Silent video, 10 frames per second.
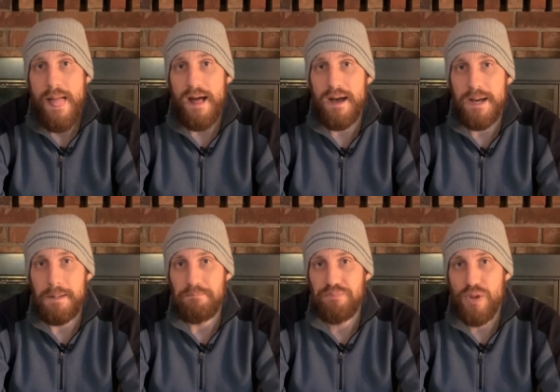
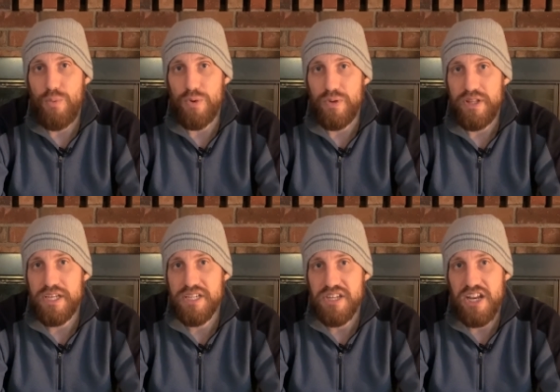Um, we're
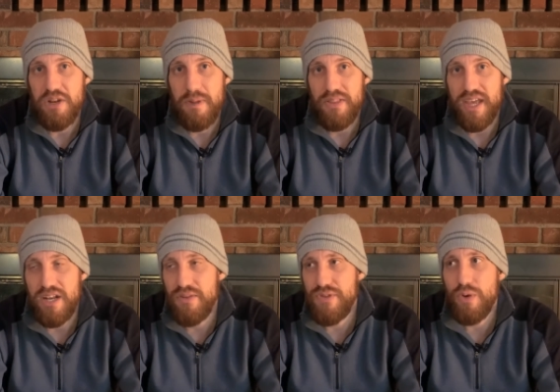really excited about
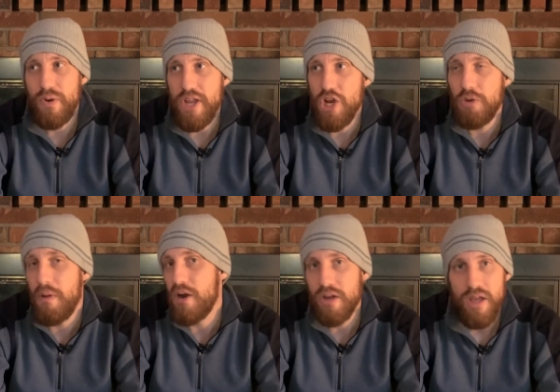that. And if you don't
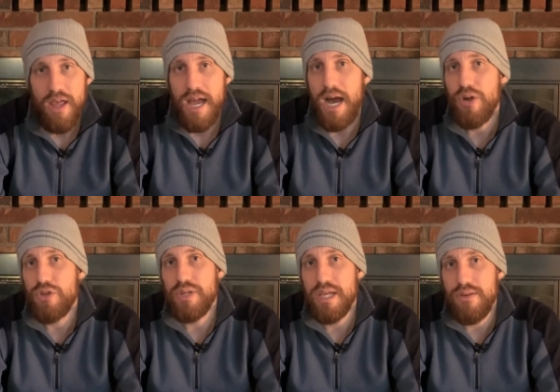earmark how
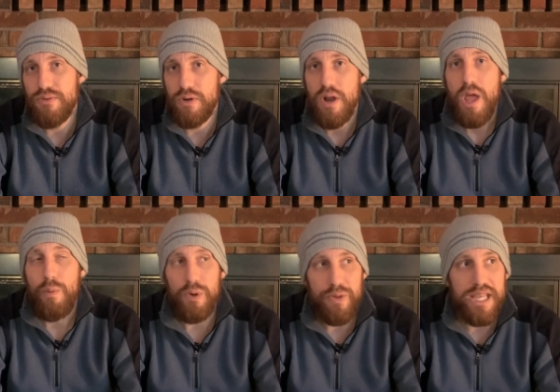you give or
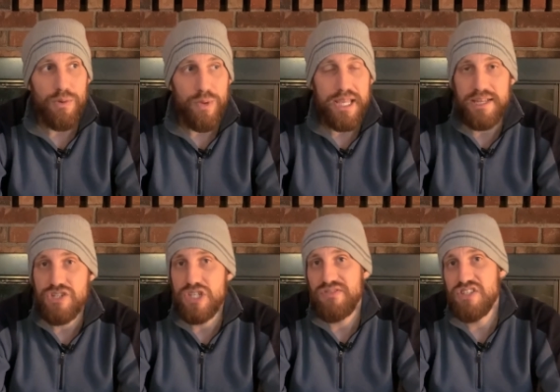when we get
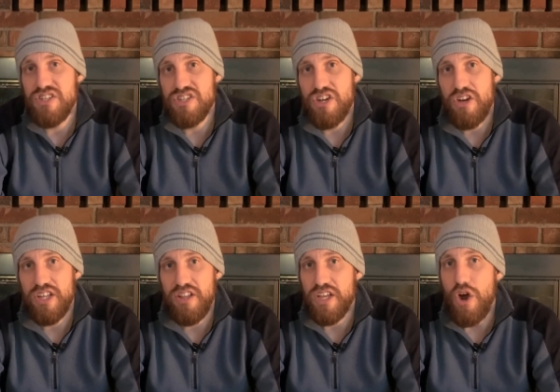weekend services
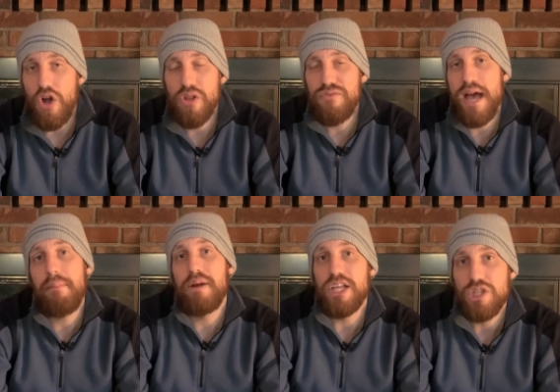started, like all of
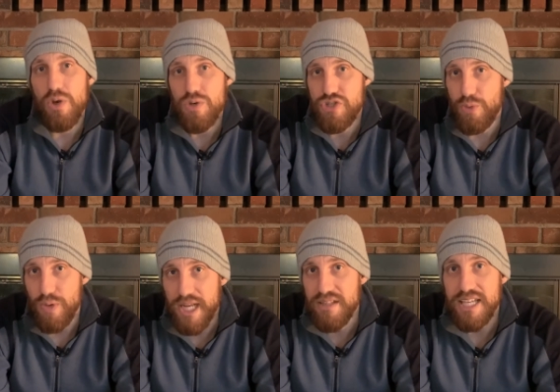that money goes
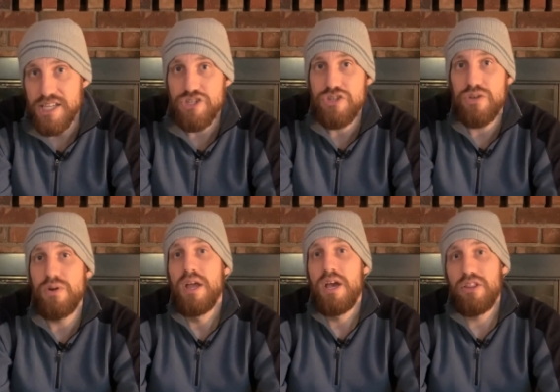directly
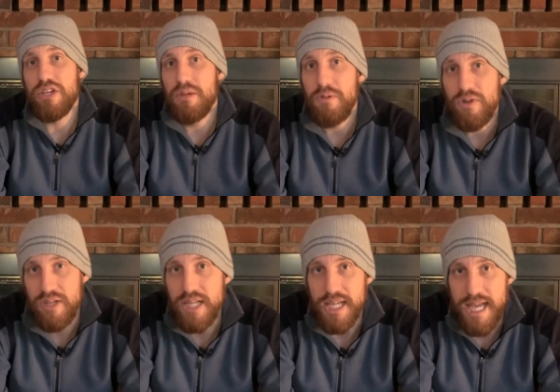into the
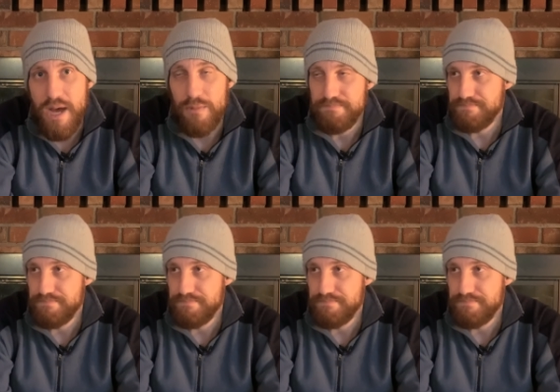community account